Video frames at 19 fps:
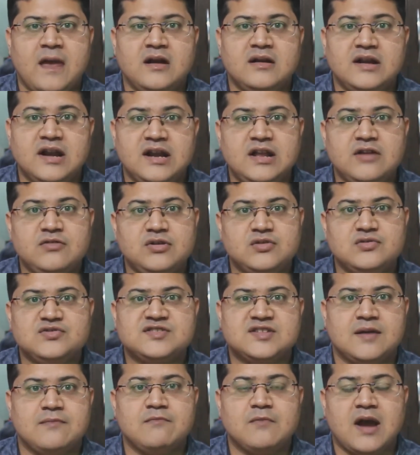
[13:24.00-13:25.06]
Did you use
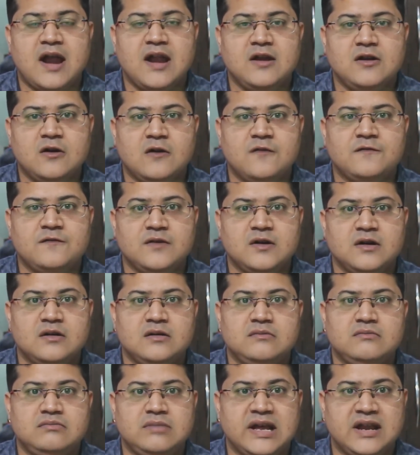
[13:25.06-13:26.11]
some kind of
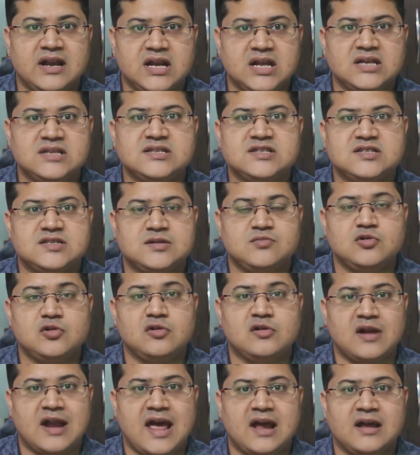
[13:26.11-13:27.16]
a ticketing system
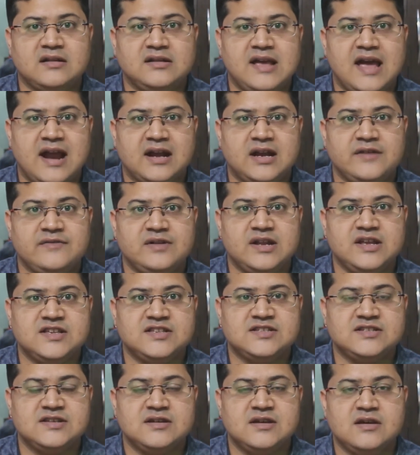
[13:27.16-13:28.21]
to track the
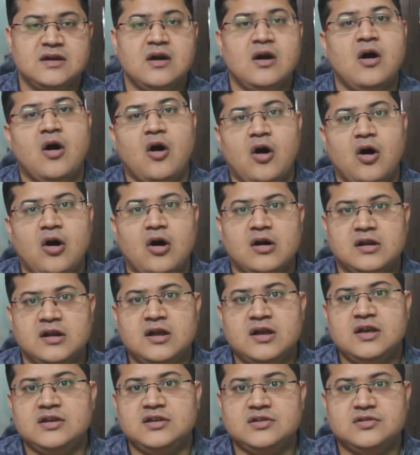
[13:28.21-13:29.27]
activities, or
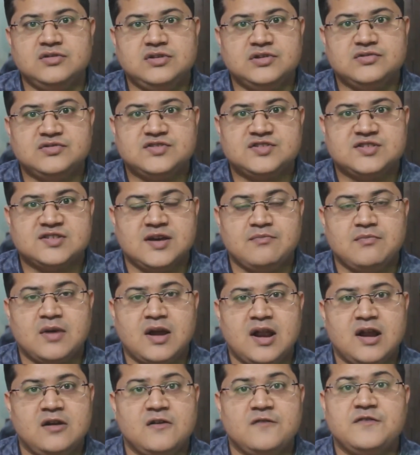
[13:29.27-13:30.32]
you used some
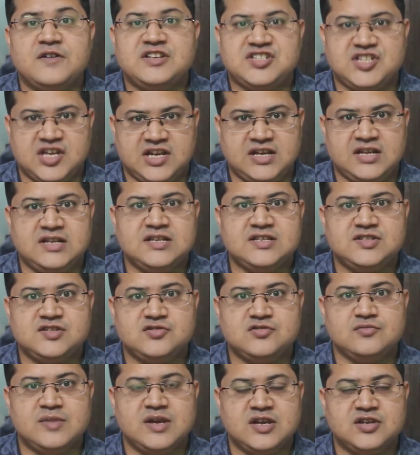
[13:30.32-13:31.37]
kind of a checklist
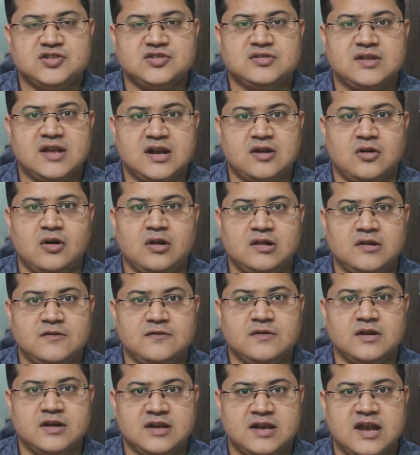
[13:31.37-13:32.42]
to make sure that all the
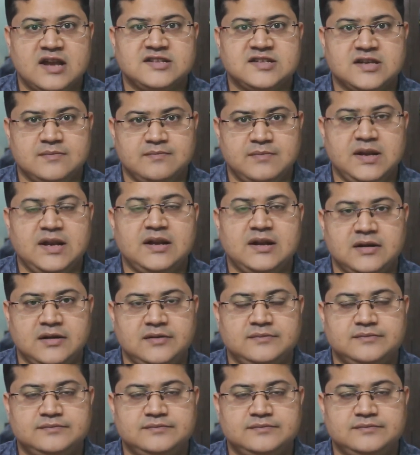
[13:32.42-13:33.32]
work gets completed?